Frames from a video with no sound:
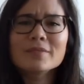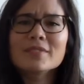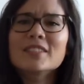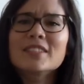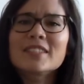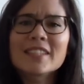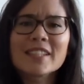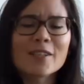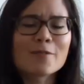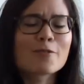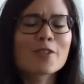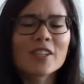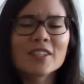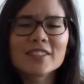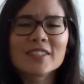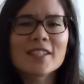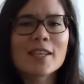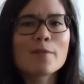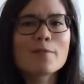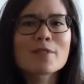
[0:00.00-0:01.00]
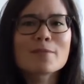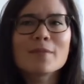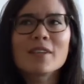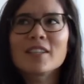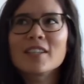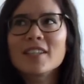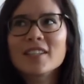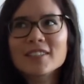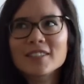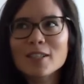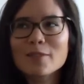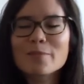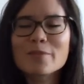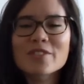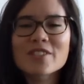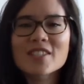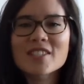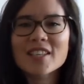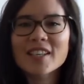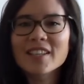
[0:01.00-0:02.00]
See, I'm trying to name as many
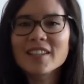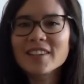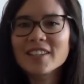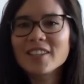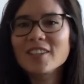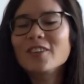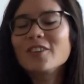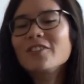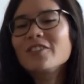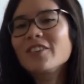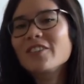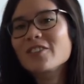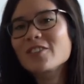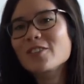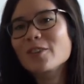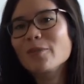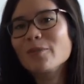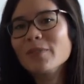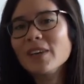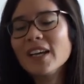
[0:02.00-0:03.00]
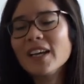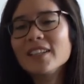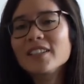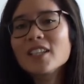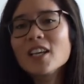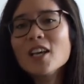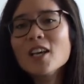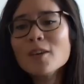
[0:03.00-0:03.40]
examples as I can think of off the top of my head.